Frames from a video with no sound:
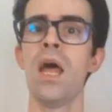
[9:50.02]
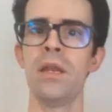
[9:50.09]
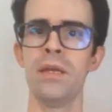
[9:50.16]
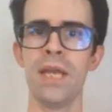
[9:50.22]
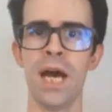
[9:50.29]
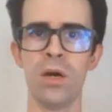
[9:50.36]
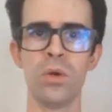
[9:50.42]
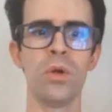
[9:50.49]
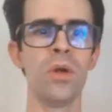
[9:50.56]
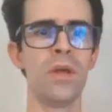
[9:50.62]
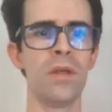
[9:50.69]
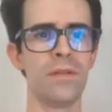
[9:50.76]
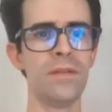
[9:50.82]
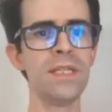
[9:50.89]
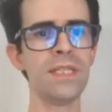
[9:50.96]
Now,
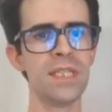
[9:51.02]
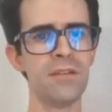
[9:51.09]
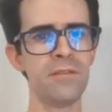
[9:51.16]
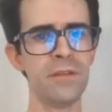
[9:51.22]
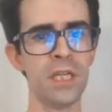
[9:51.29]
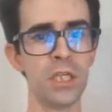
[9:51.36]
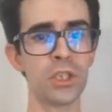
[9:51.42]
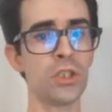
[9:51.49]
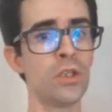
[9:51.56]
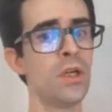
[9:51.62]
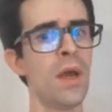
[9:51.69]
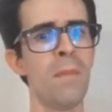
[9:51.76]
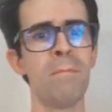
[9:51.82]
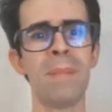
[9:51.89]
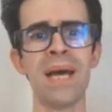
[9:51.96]
this definition
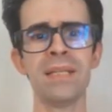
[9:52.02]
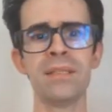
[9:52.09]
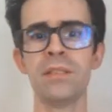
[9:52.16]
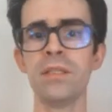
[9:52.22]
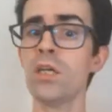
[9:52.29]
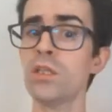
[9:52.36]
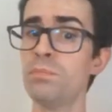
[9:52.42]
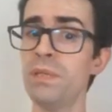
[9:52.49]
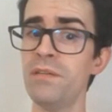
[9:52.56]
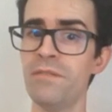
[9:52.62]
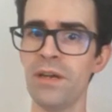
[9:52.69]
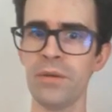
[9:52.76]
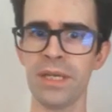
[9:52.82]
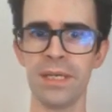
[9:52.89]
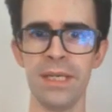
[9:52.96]
might not be
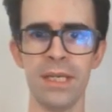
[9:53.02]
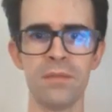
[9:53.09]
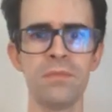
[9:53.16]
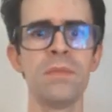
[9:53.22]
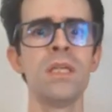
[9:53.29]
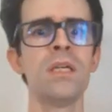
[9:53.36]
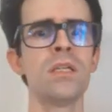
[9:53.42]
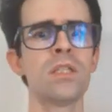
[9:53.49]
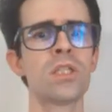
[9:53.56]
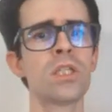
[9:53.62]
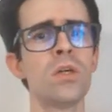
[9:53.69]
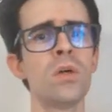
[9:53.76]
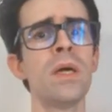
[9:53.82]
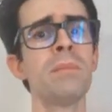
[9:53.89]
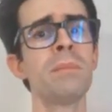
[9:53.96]
very clear,
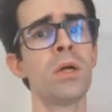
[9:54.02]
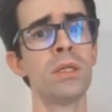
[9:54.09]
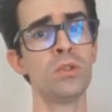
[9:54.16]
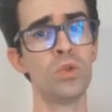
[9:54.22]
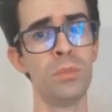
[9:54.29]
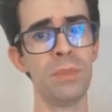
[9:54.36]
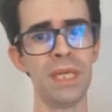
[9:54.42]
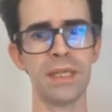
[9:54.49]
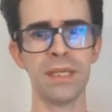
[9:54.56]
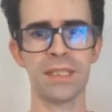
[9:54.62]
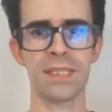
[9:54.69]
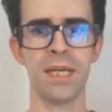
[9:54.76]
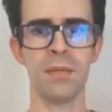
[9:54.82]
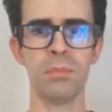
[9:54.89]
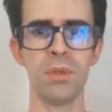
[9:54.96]
so I'm going to make an
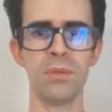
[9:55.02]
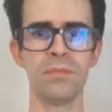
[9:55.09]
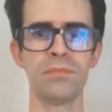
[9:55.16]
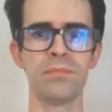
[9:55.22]
example.